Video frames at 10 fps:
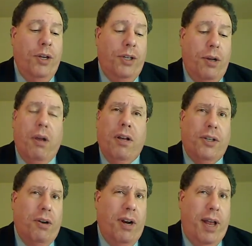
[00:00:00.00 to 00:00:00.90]

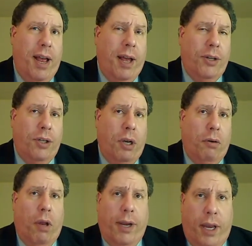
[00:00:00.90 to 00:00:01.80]
Stocks are an asset
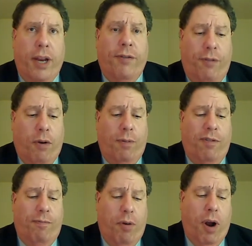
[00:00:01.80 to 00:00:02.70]
like any form
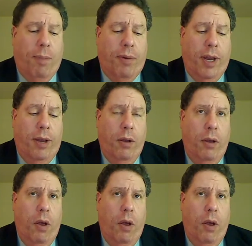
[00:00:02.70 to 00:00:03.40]
of property.